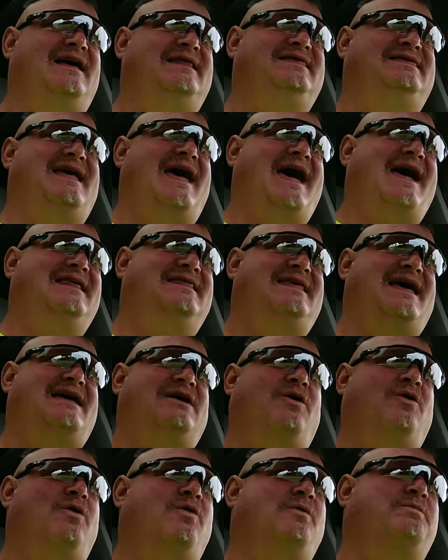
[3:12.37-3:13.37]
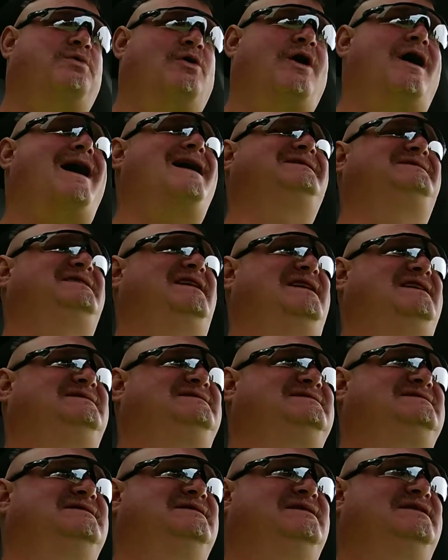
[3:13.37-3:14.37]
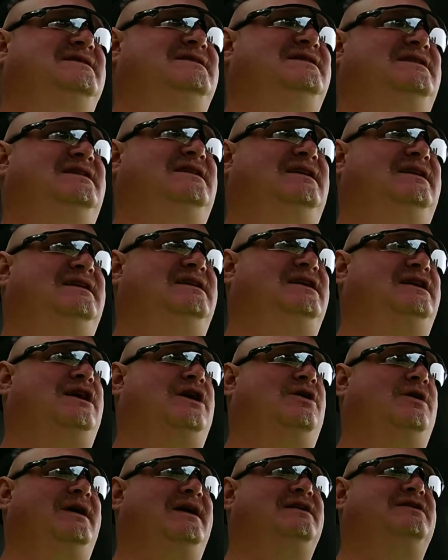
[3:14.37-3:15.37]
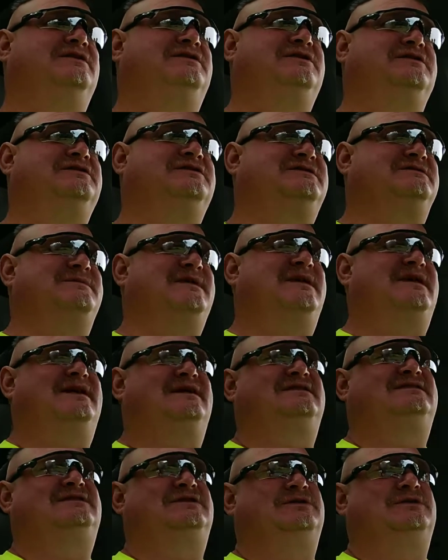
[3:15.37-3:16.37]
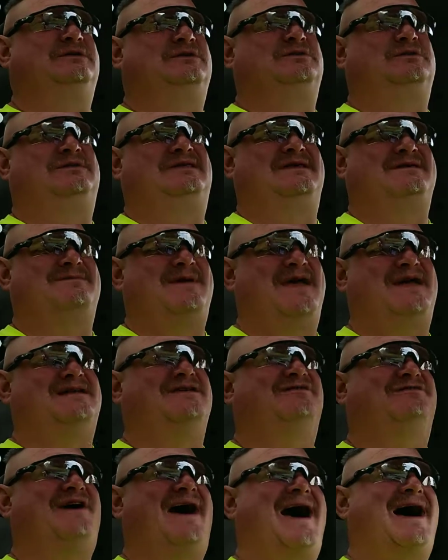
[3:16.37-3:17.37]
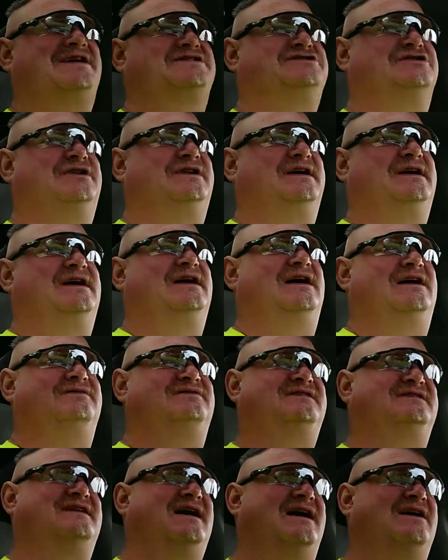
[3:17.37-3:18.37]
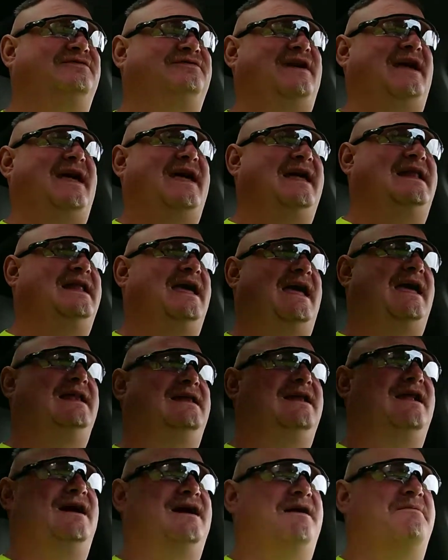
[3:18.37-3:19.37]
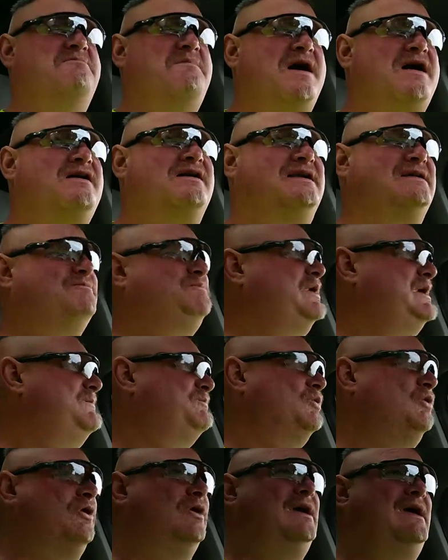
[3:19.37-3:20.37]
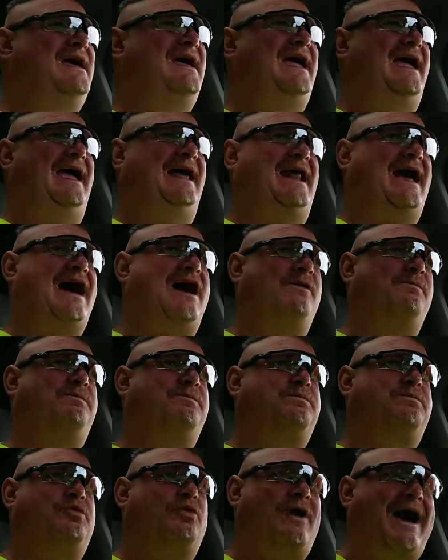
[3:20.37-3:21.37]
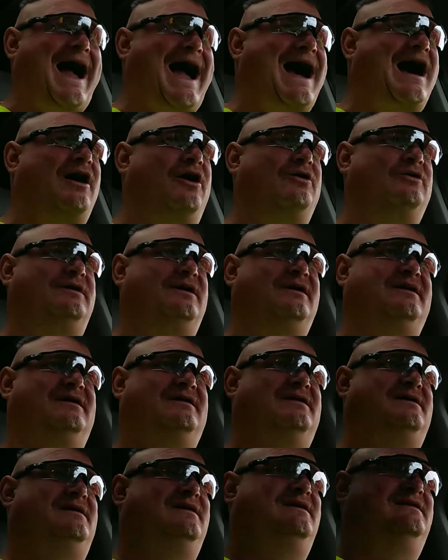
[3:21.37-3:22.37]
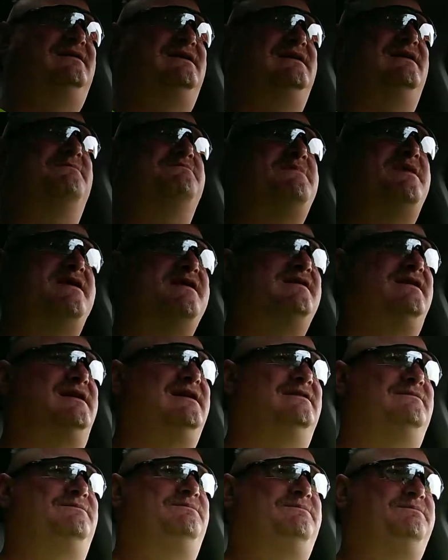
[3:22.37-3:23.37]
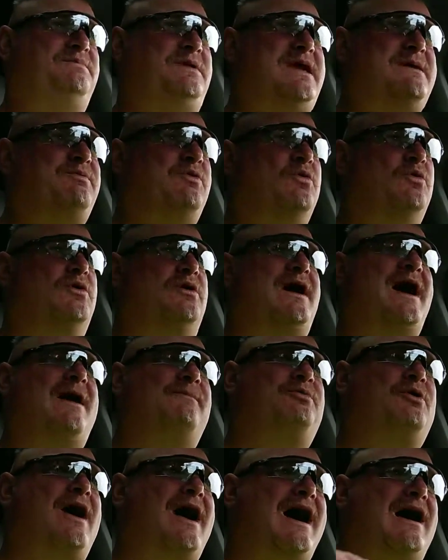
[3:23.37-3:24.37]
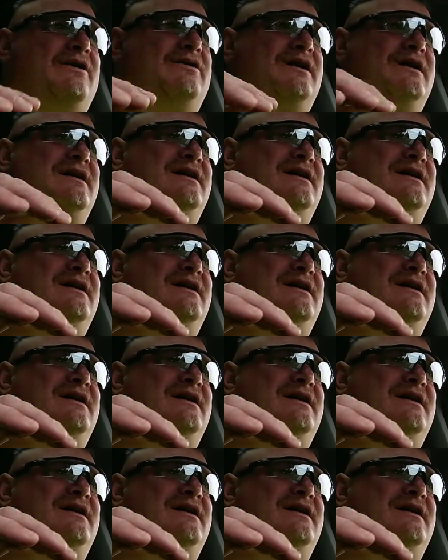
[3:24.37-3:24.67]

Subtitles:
that whole process introduced me into the manufacturing of stuff and American people, and how proud the American people were, how proud